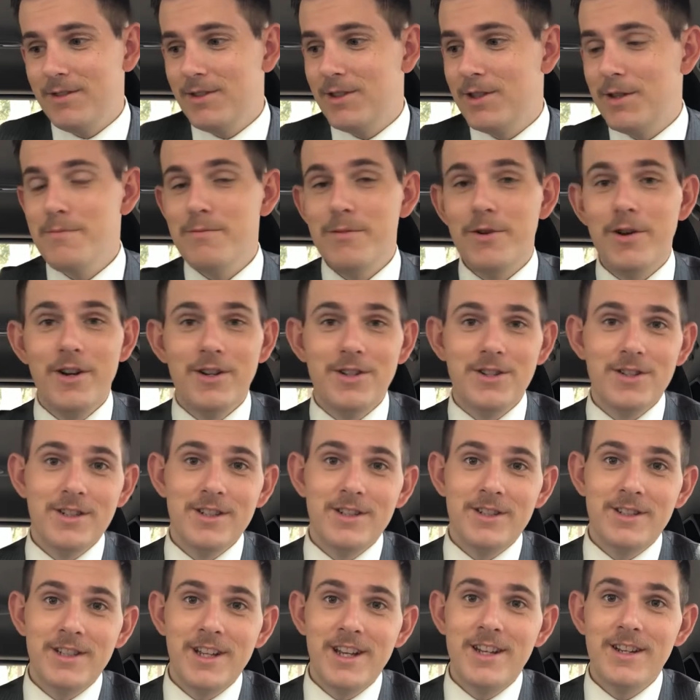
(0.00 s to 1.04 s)
to
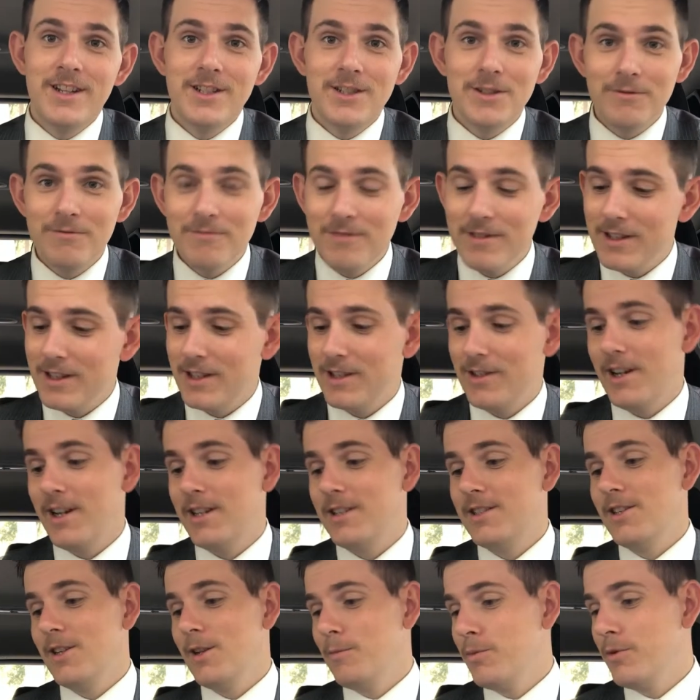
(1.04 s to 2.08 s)
merchants. And it's a really
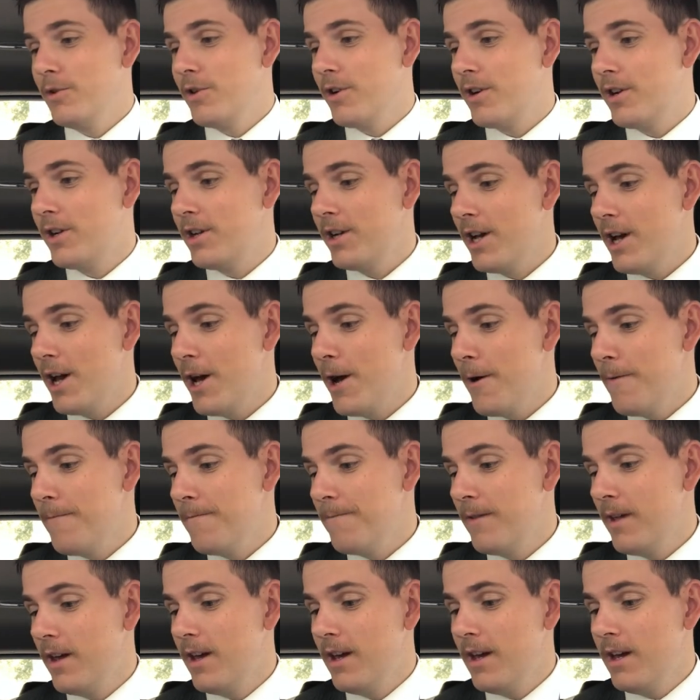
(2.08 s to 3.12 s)
nice little book.
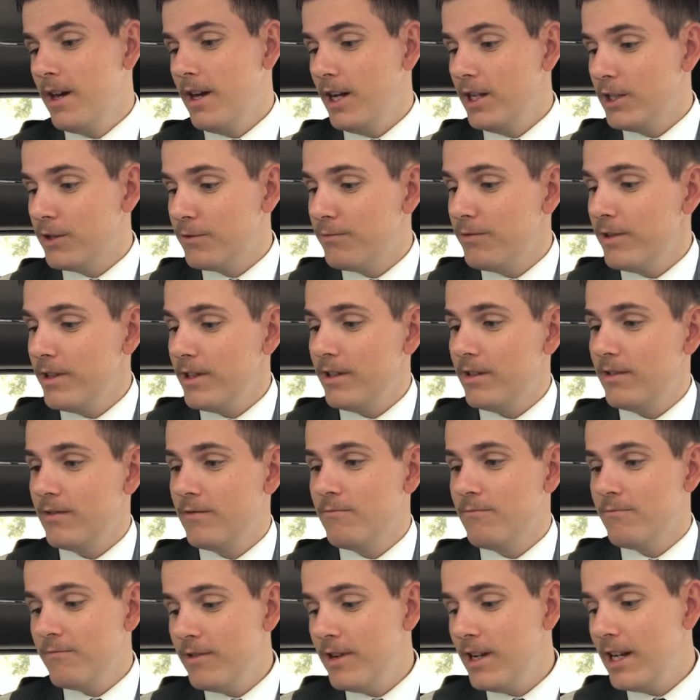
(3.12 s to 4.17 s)
Um, it's
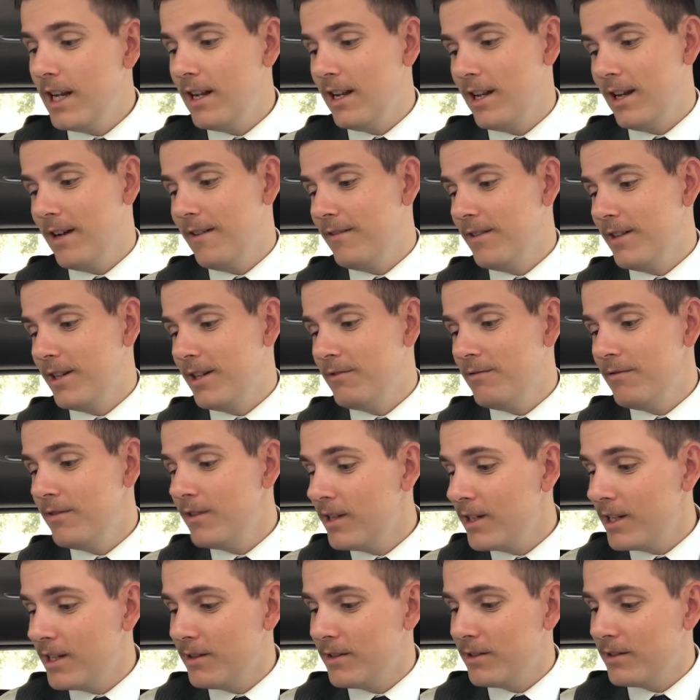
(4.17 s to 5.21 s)
written really lovely,
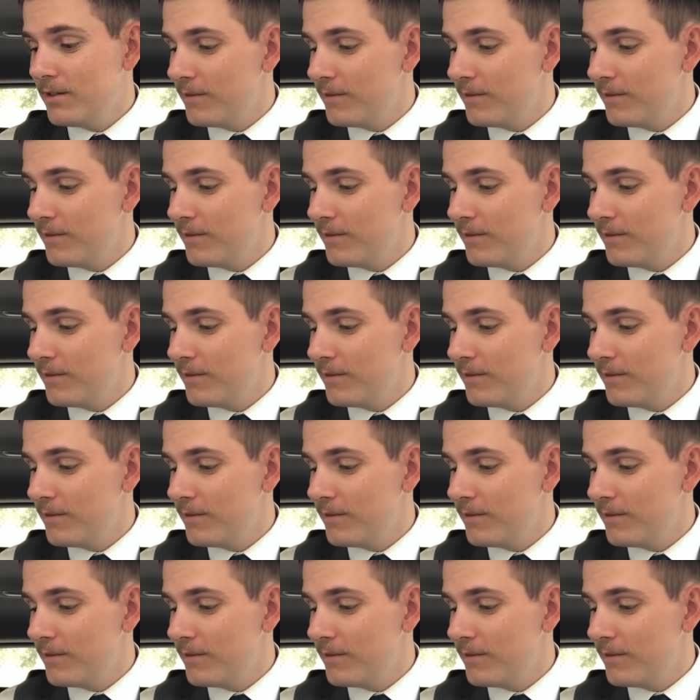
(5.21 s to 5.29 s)
really